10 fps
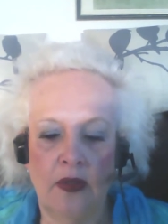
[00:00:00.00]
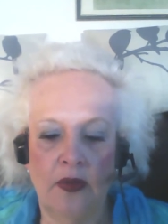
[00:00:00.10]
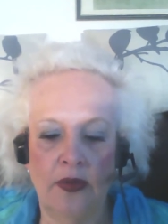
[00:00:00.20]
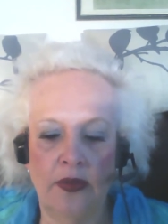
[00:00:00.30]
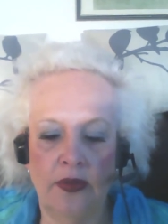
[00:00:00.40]

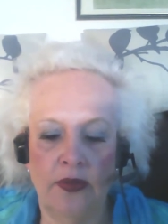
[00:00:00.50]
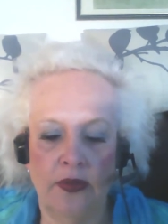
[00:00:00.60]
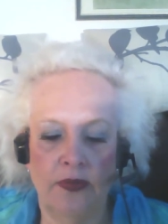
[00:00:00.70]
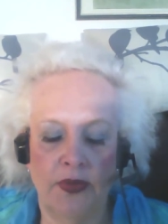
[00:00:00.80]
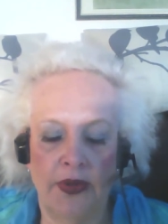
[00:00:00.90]

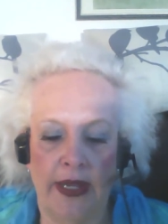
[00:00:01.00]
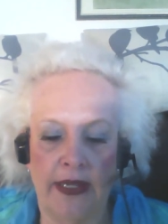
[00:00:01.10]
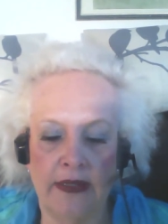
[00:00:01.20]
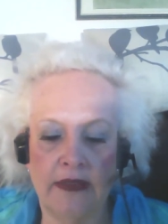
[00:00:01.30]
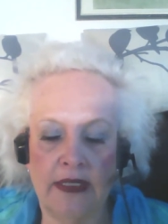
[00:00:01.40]
Whew, boy.
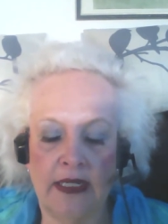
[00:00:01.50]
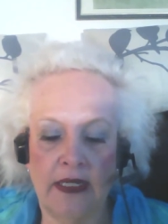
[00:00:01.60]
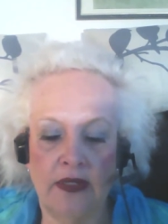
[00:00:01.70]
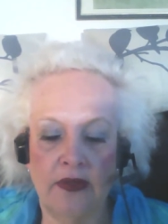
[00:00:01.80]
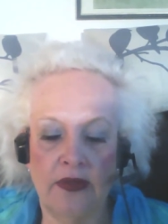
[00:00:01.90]

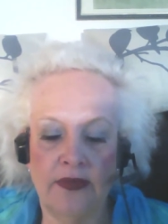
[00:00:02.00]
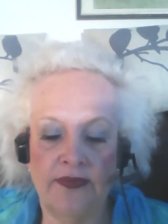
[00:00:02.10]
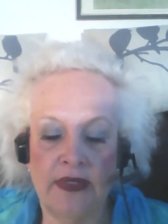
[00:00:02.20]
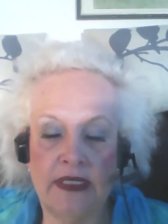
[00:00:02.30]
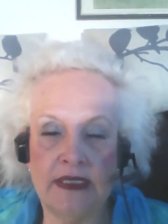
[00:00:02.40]
Thank you, Lord,
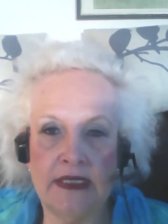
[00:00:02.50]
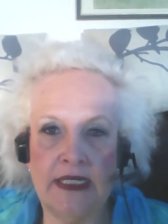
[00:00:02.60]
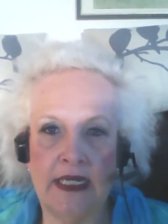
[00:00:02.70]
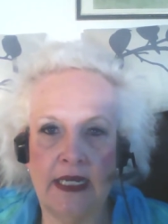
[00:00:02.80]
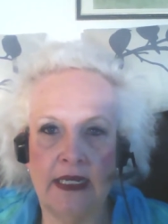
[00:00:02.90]
for this
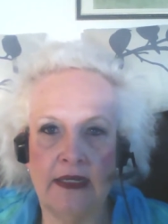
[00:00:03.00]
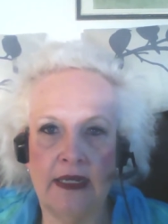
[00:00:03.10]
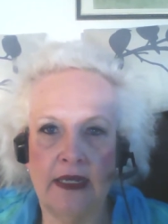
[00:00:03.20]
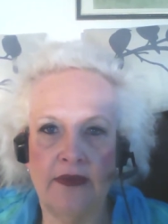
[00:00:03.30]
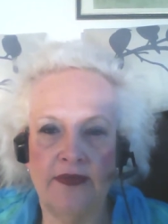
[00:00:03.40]
day and
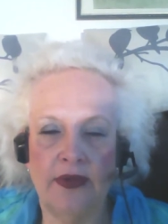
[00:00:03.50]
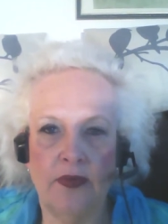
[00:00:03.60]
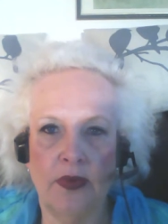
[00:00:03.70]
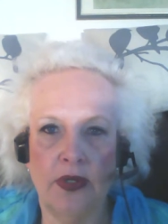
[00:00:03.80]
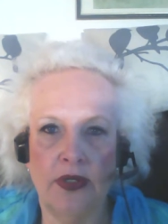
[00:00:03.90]
thank you for your
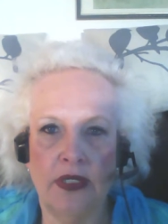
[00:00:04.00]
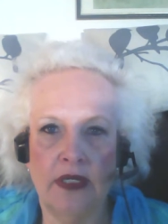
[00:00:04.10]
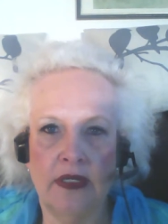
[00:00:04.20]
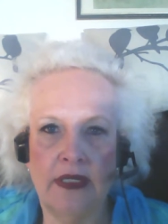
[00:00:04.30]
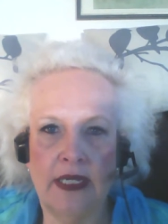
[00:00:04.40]
word.
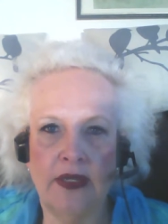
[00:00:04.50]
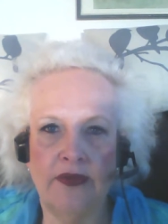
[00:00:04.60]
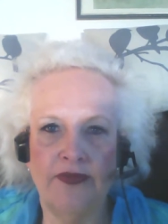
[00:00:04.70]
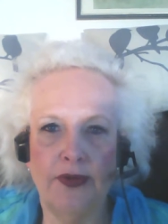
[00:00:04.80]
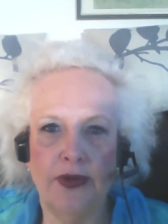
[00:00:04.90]
Thank you
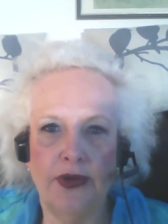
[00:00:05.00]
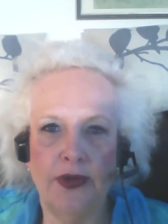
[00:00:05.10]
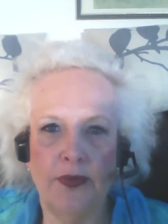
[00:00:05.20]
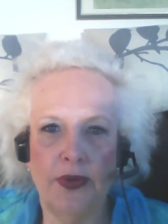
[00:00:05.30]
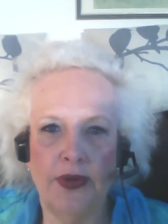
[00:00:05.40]
for your
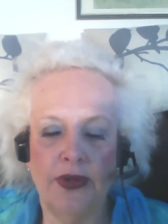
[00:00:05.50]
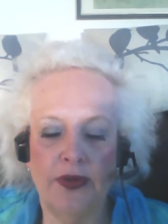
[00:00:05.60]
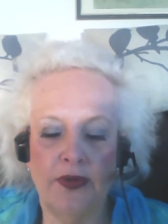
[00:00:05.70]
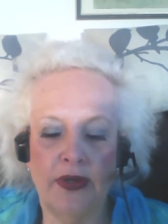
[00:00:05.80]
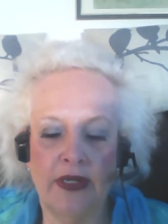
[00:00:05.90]
word,
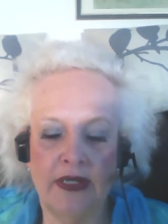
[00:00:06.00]
Lord.